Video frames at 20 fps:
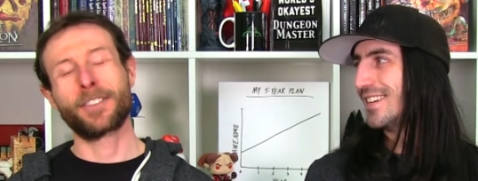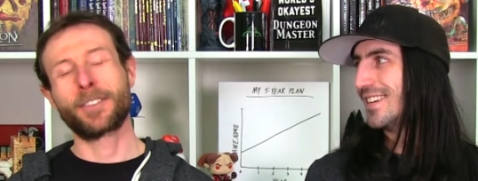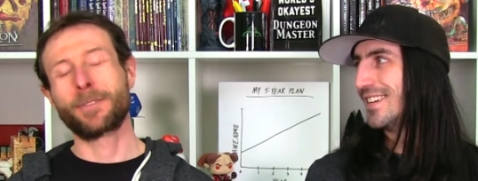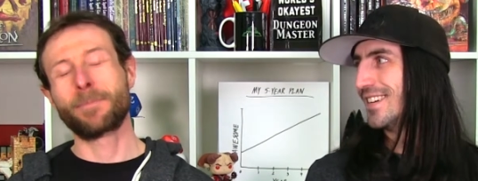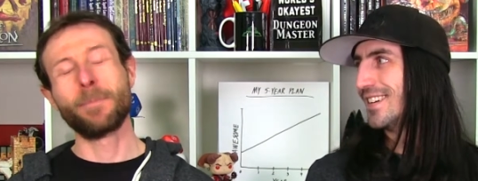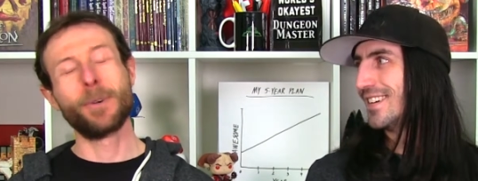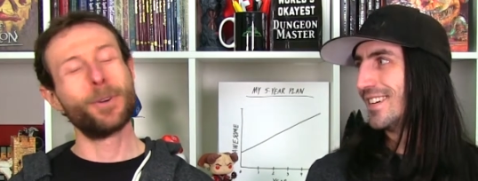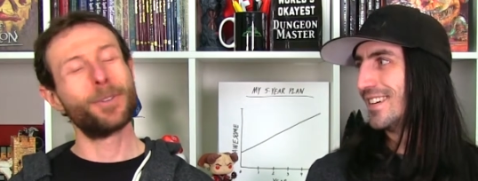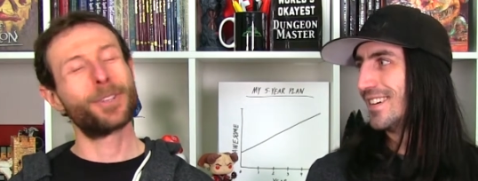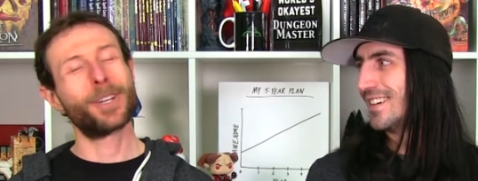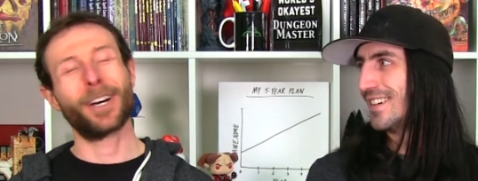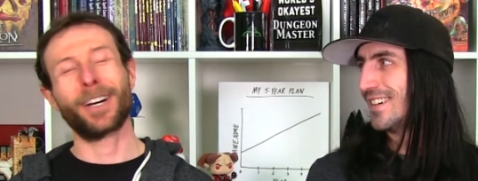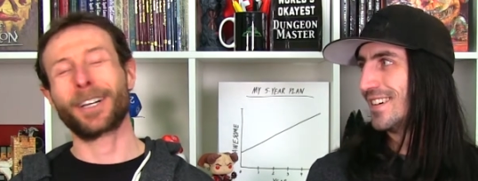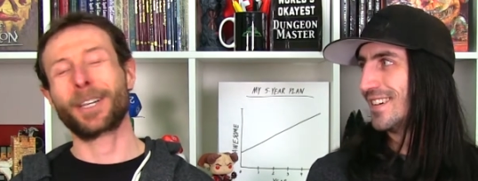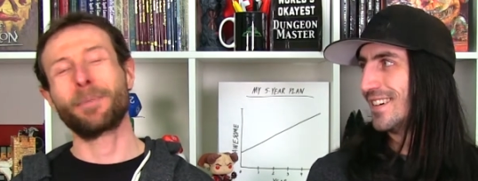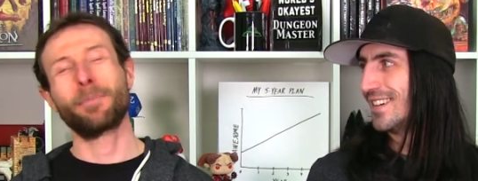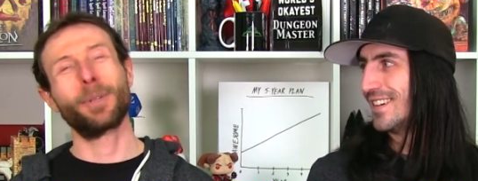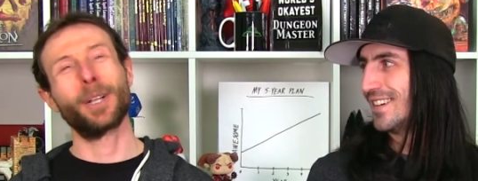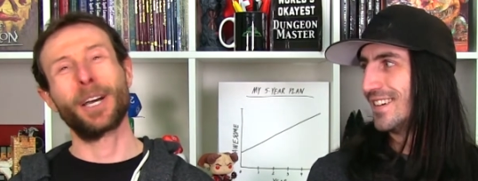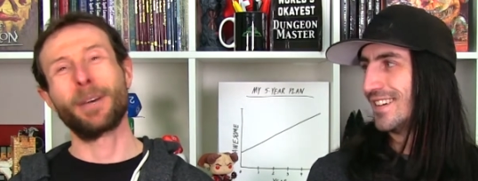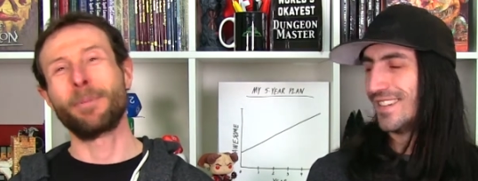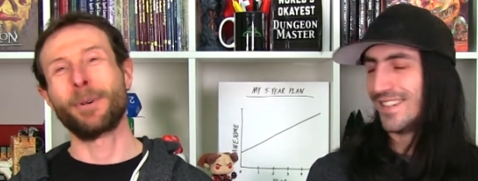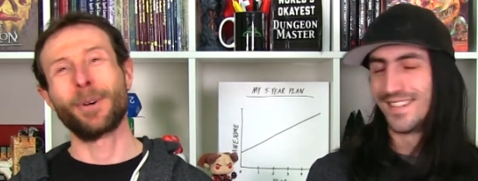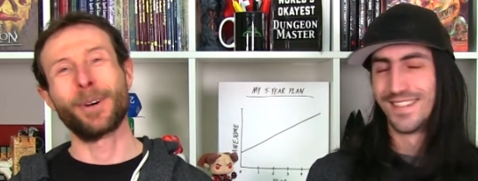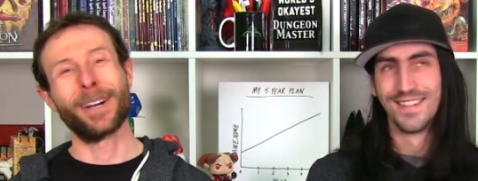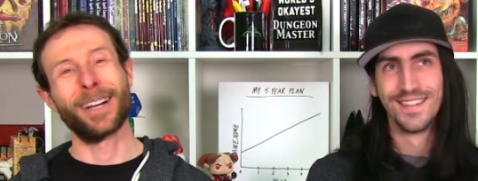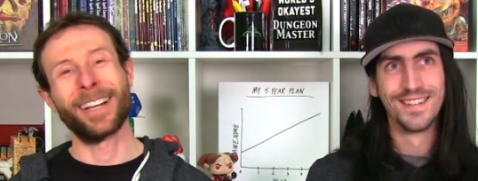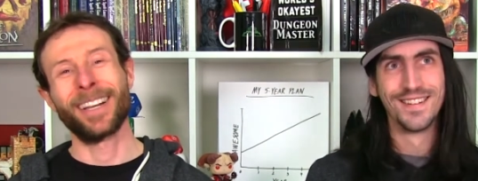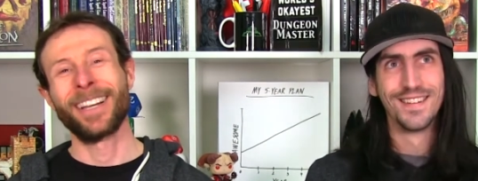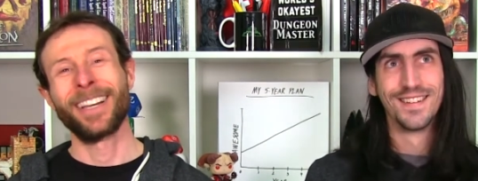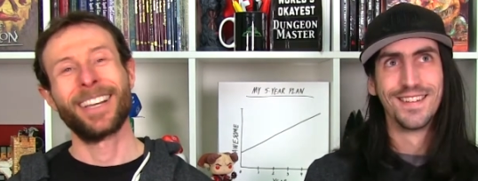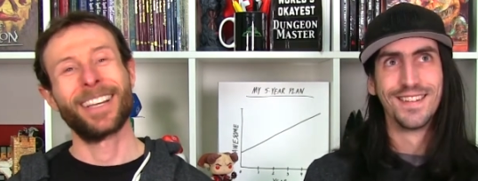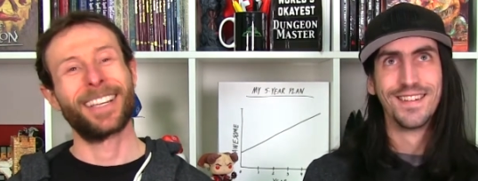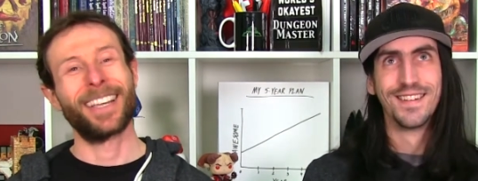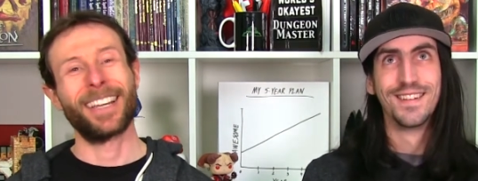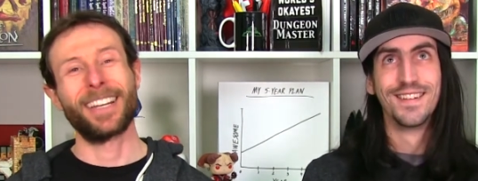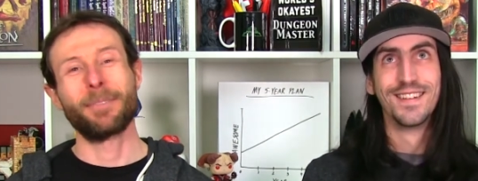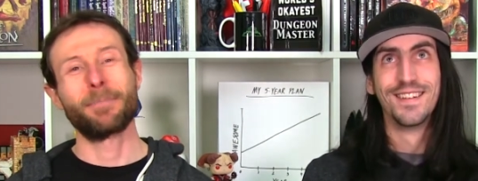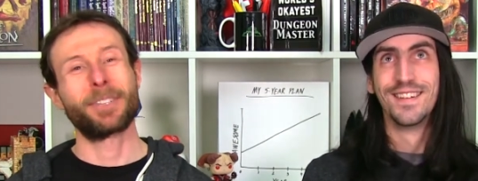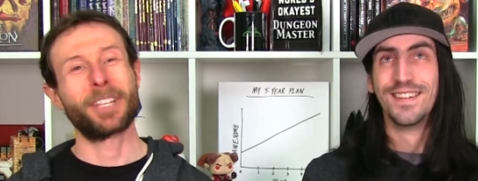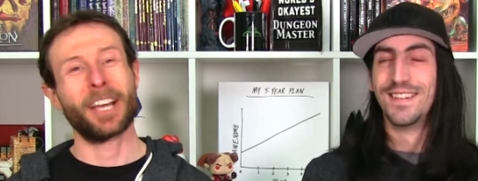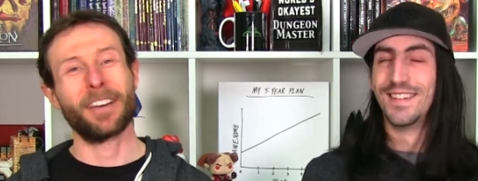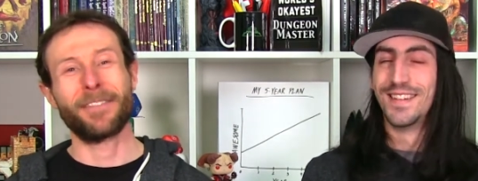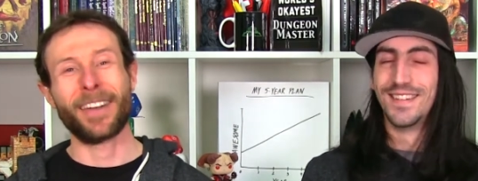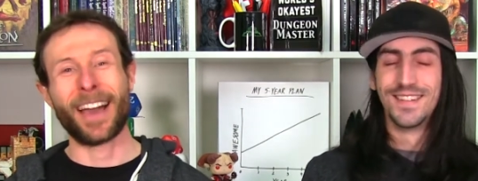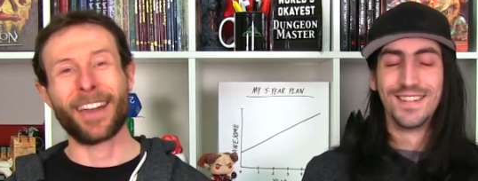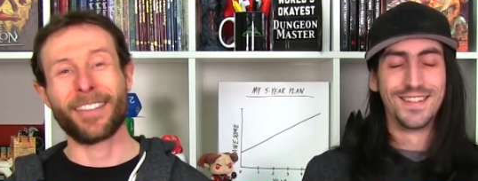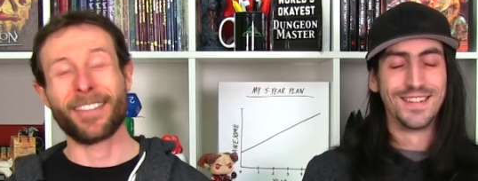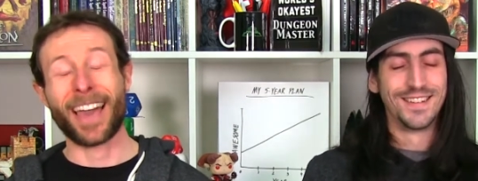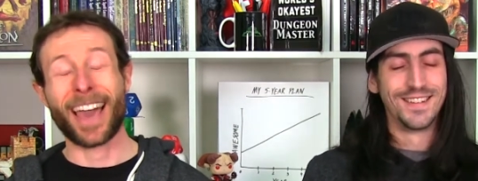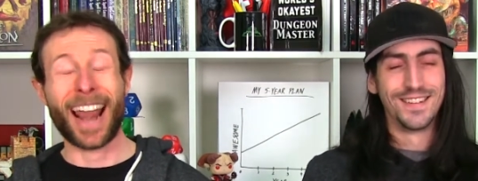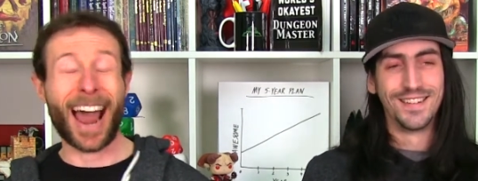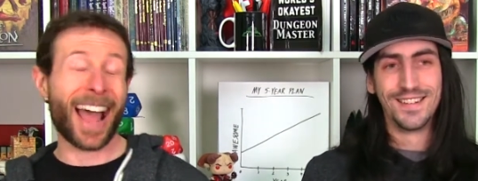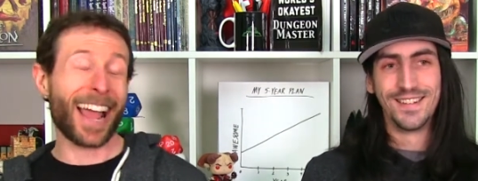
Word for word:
Speaker 1: smooth talking playboy getting himself out of that.